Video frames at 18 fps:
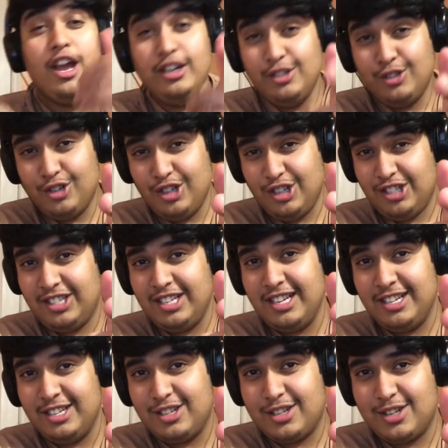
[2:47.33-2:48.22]

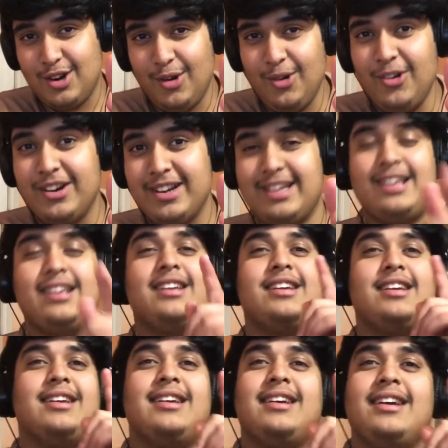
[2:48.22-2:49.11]
Interesting story.
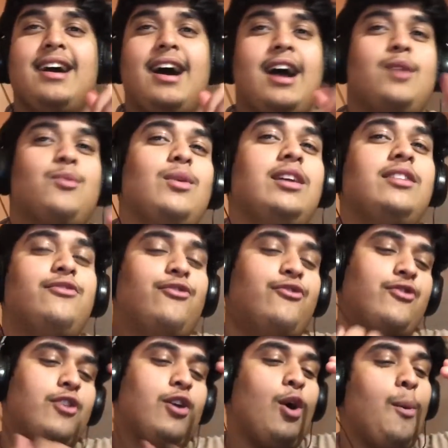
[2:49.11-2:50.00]
I went
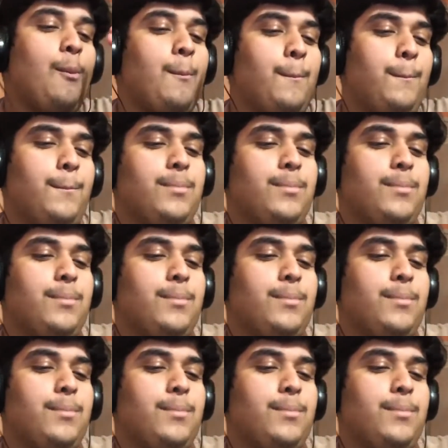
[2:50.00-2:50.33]
from